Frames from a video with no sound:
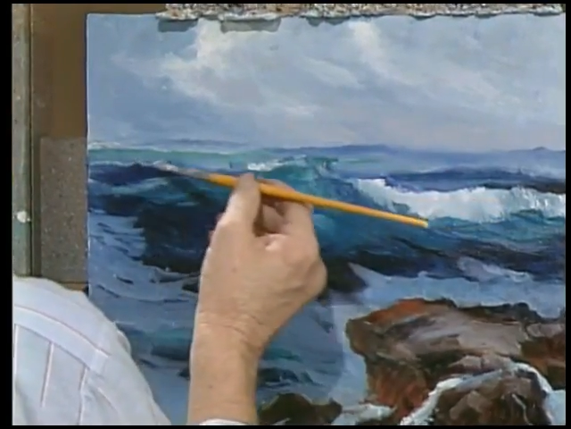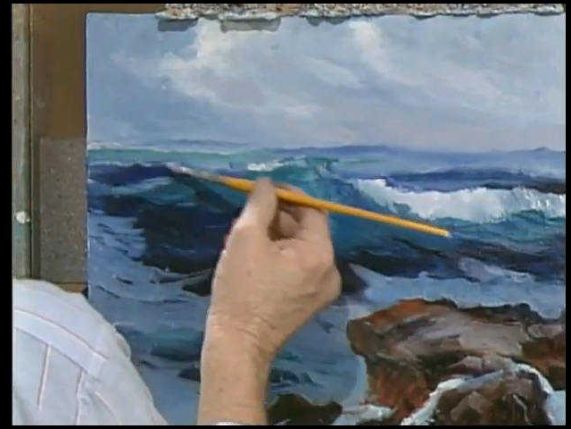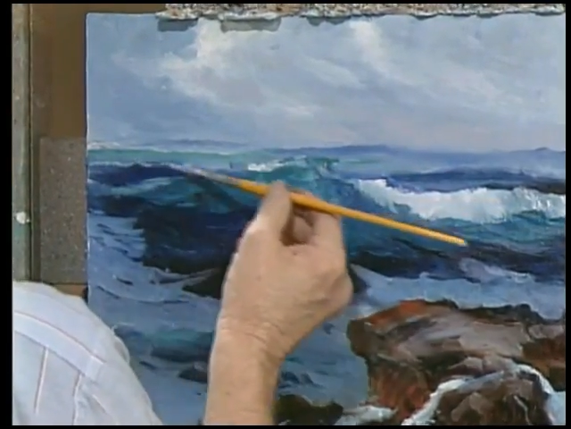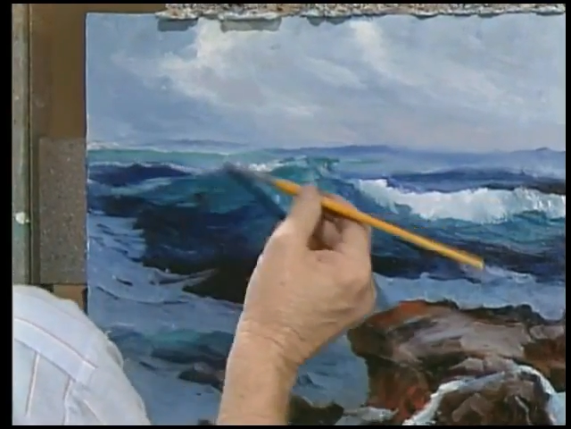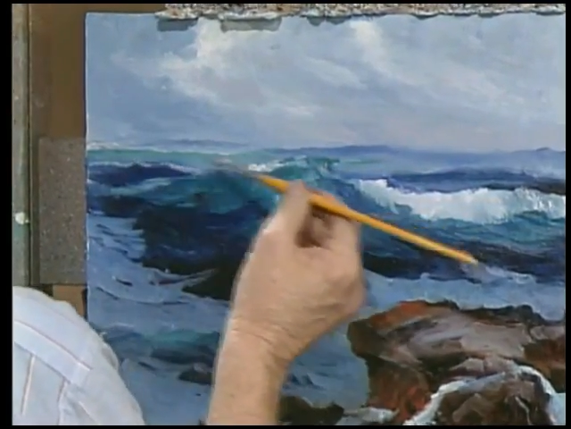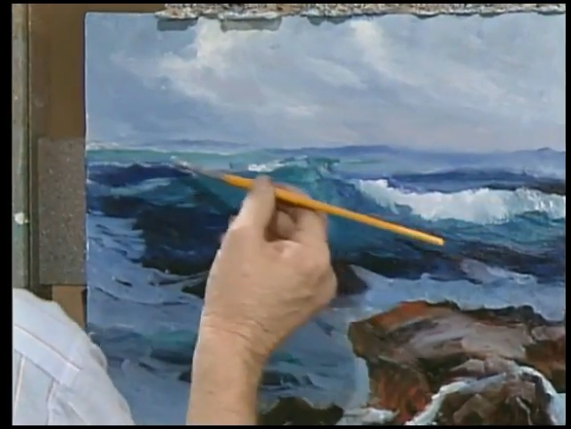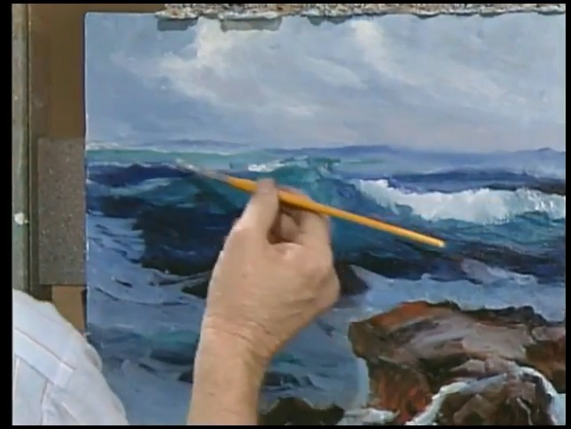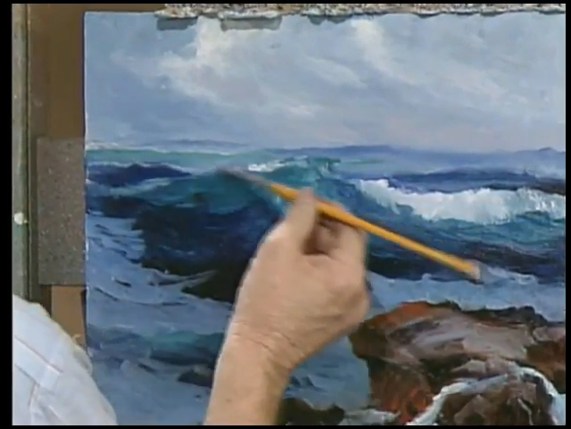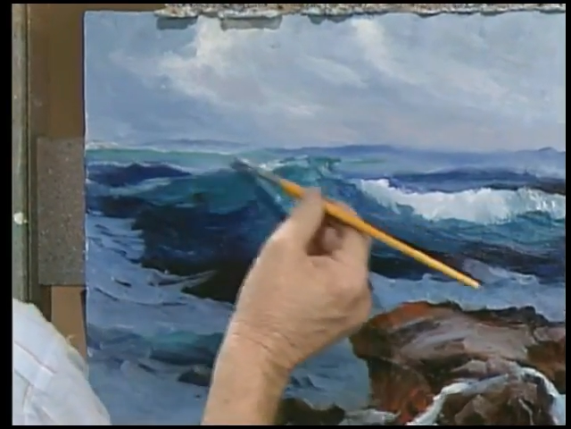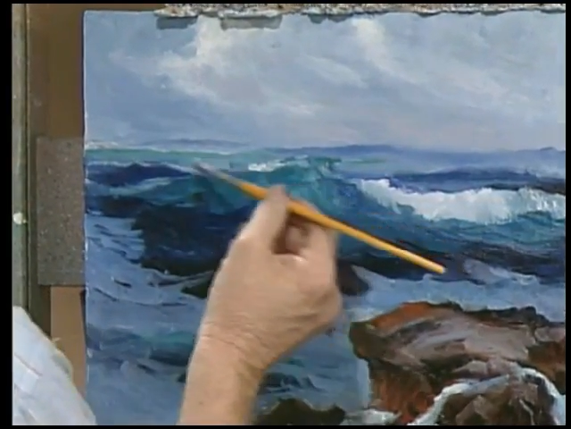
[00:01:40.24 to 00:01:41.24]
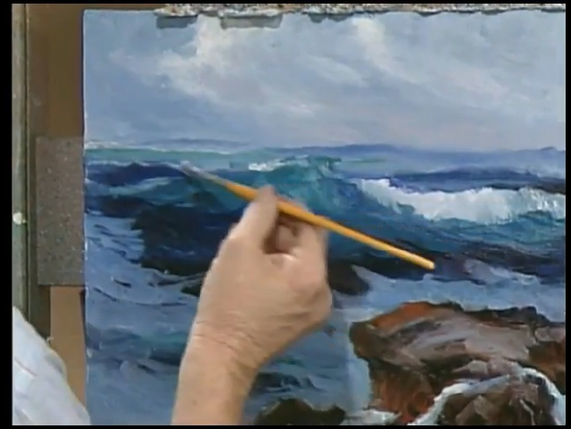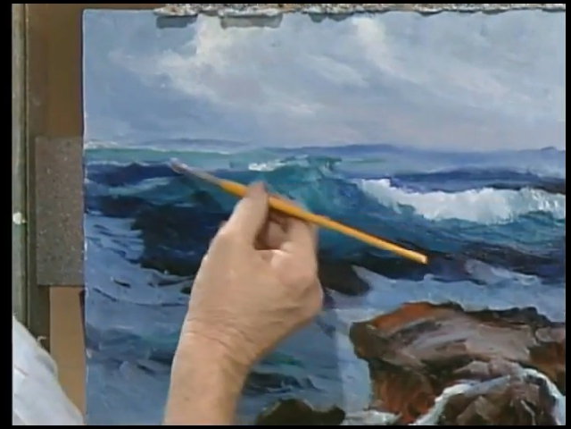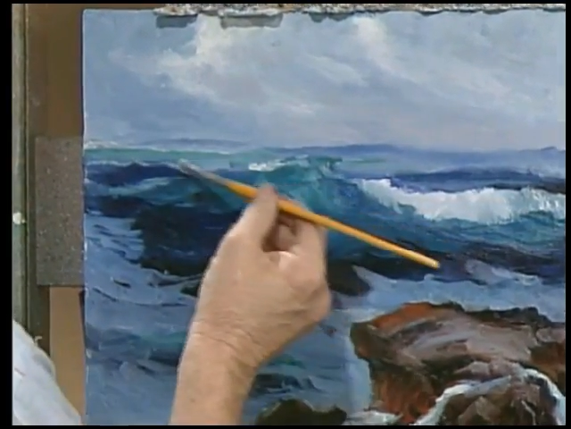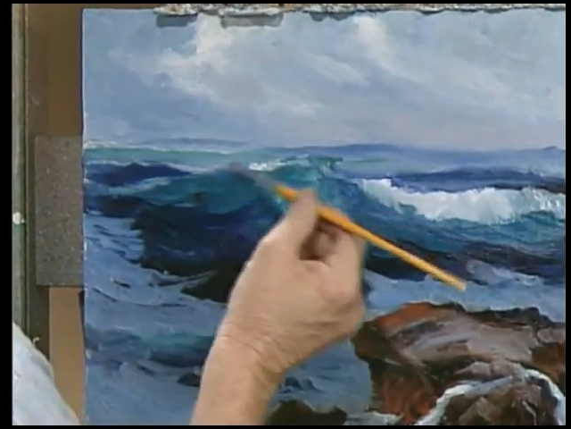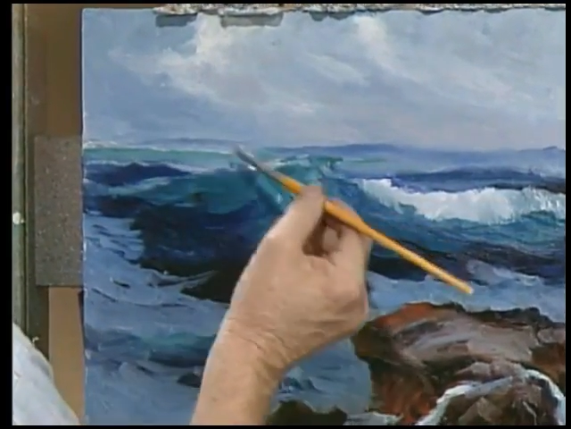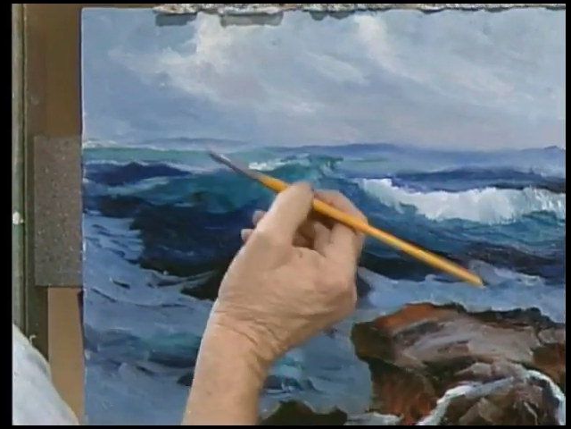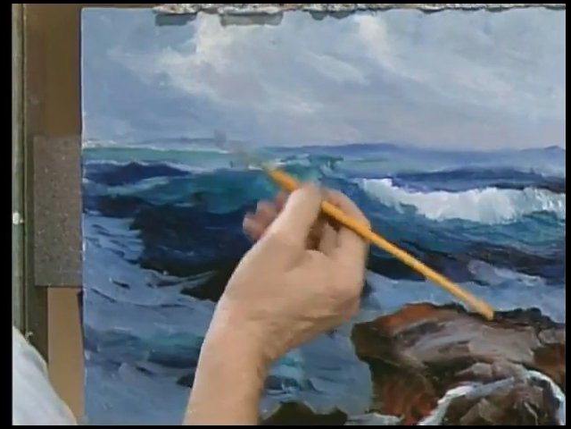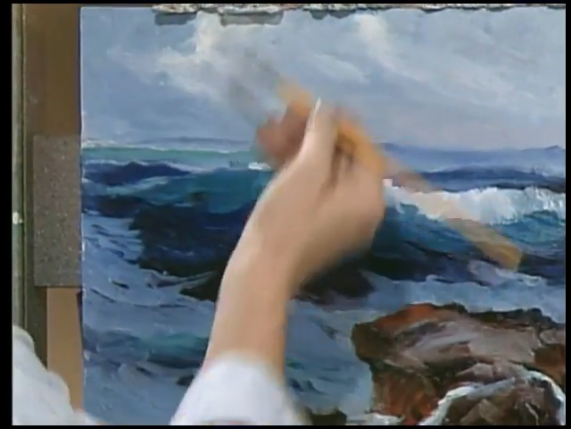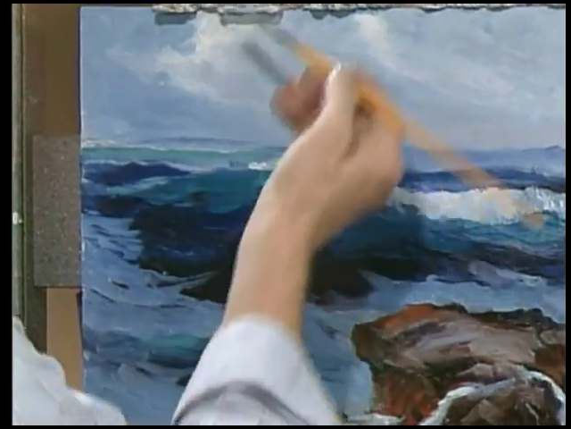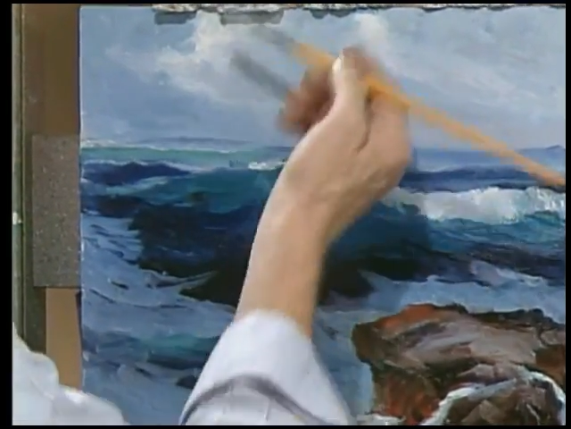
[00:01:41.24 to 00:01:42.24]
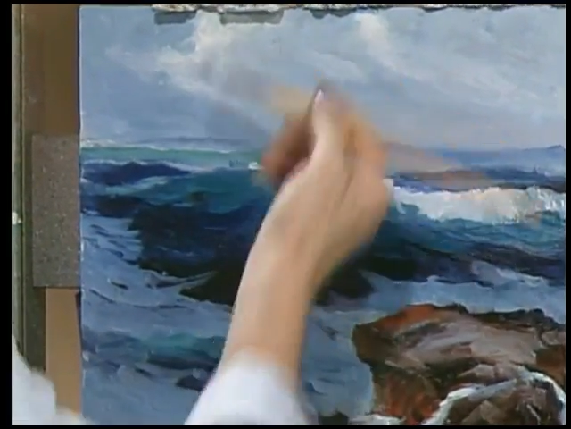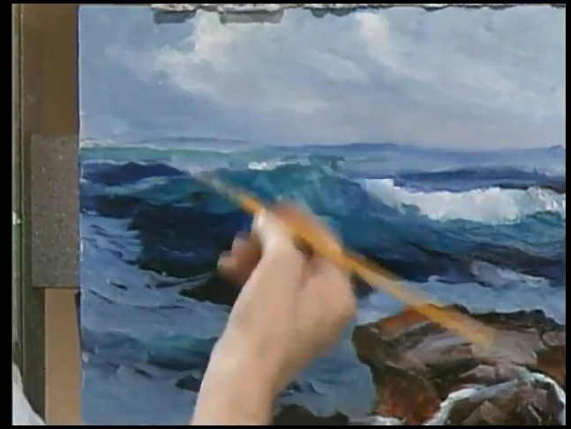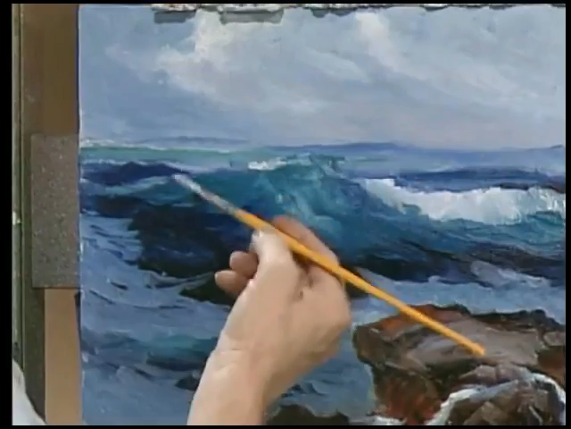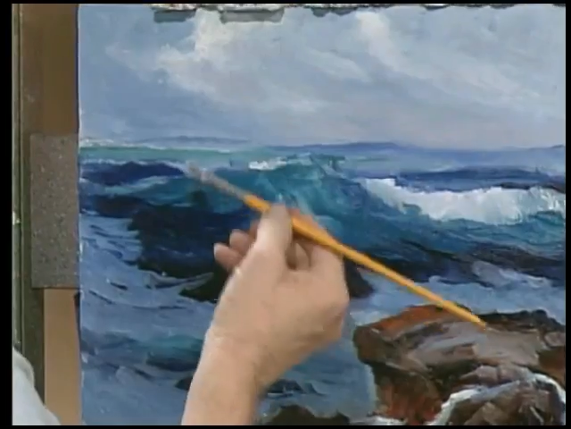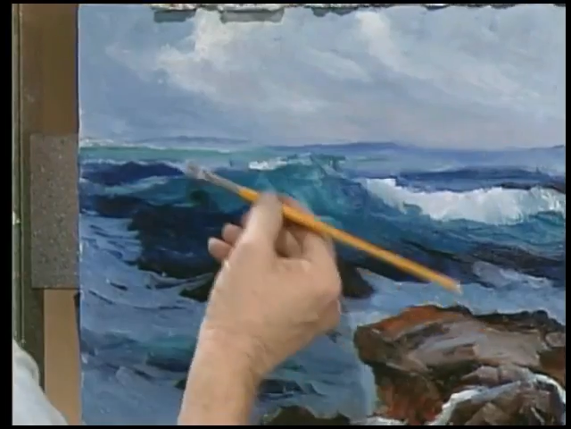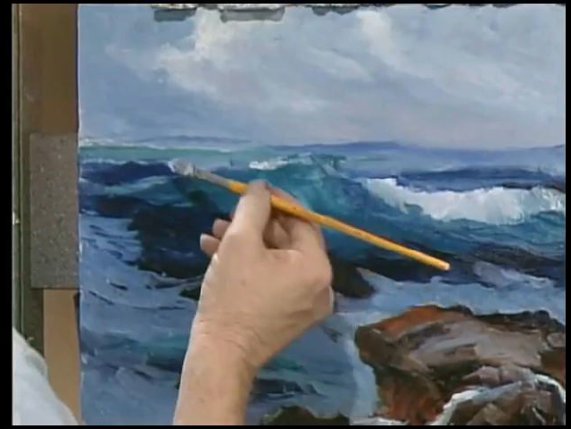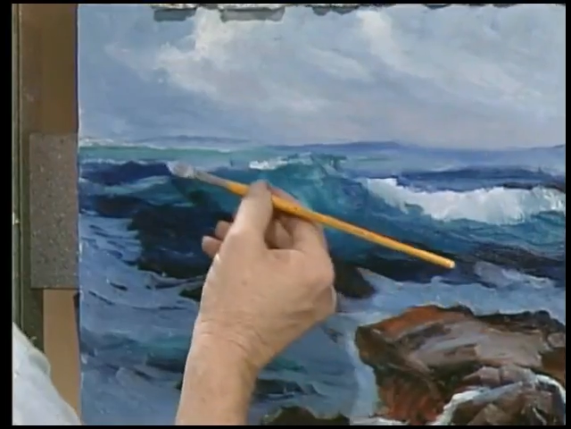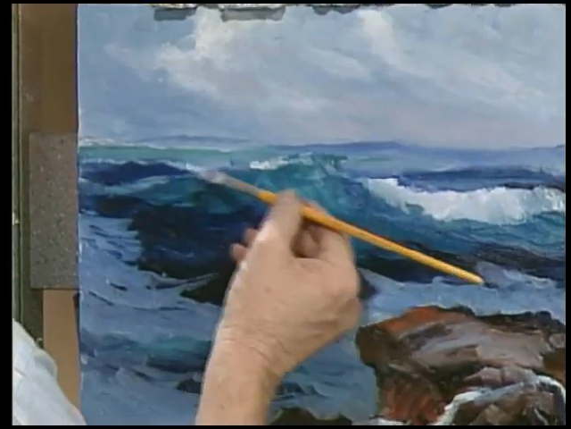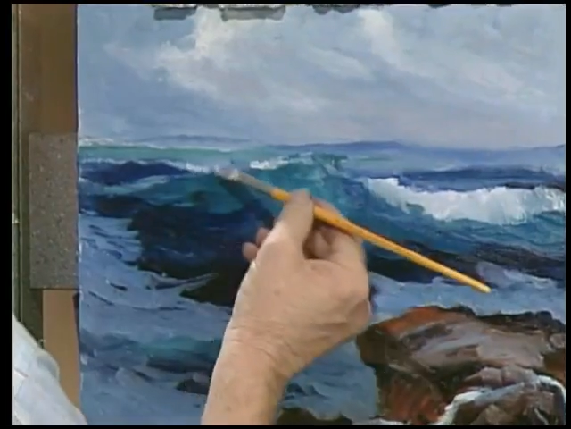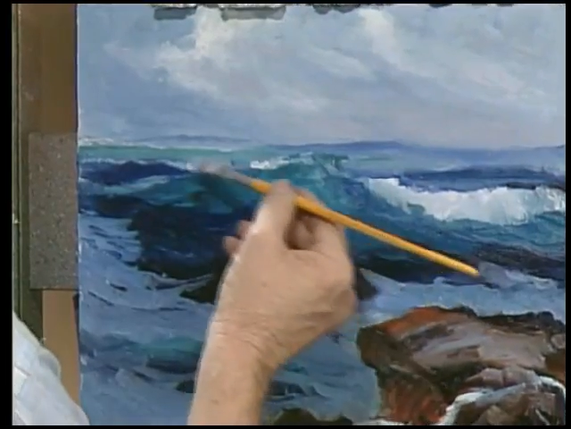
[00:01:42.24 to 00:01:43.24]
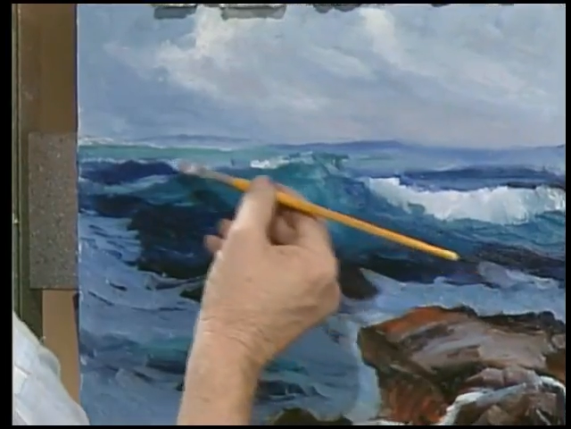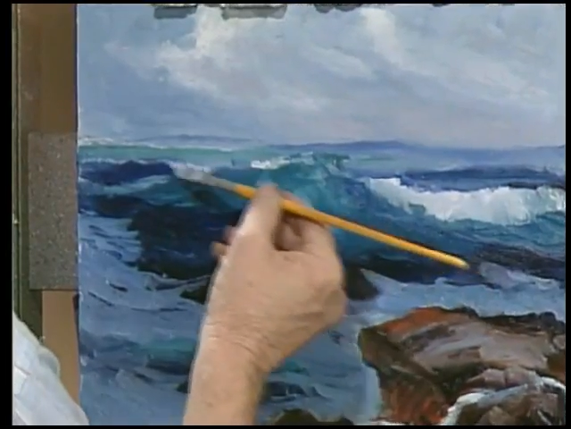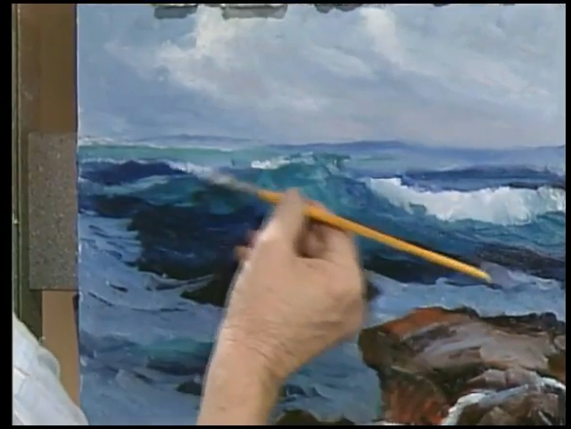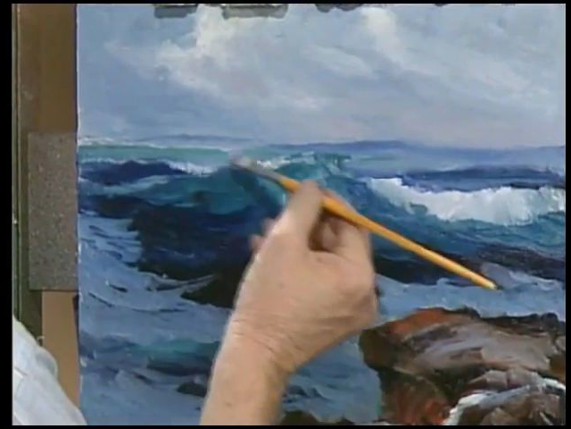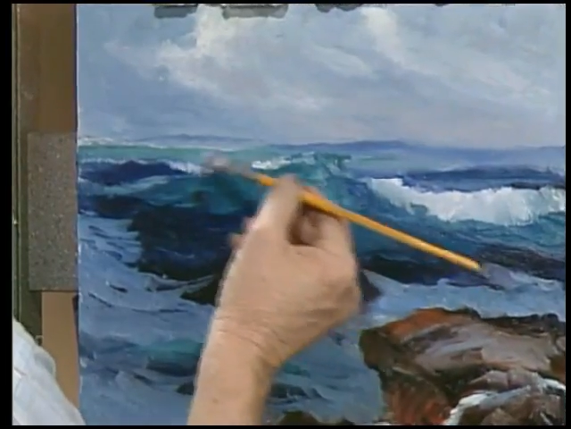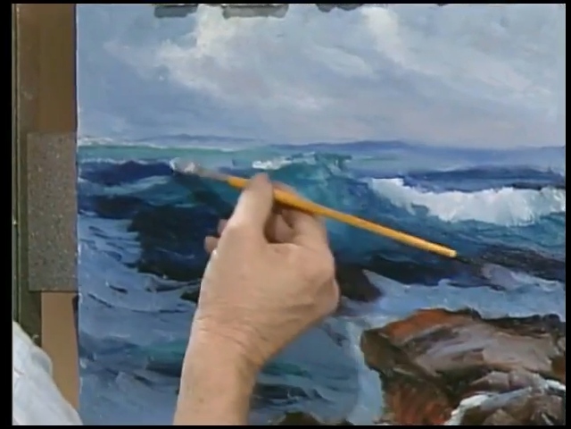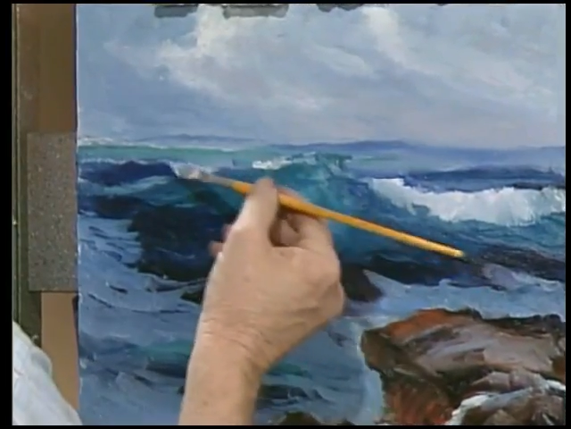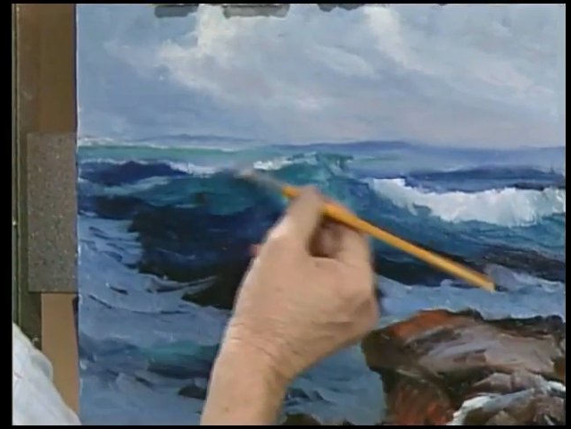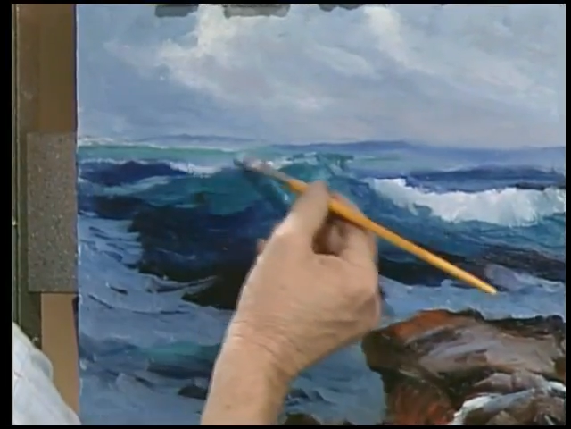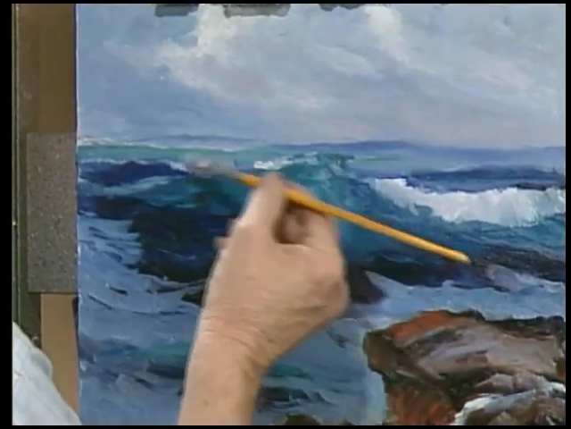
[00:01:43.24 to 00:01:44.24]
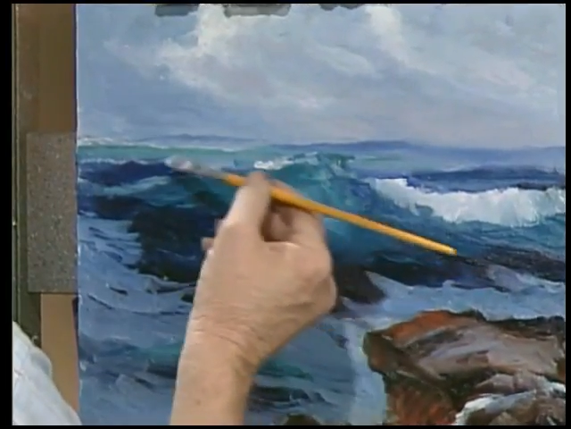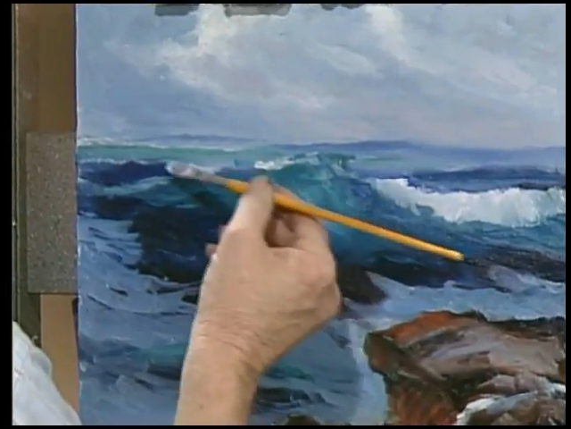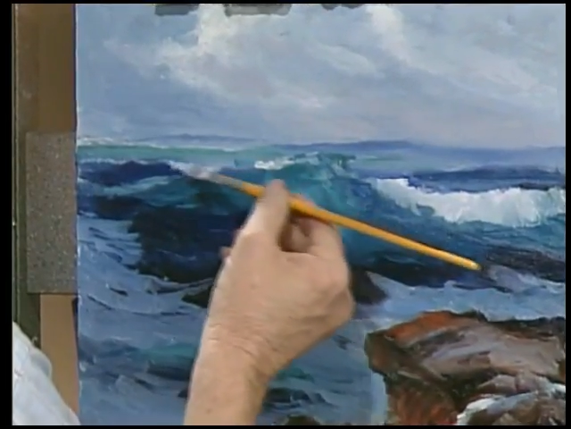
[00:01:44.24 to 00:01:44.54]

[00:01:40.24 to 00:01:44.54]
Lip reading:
Nobody's mouth can be seen.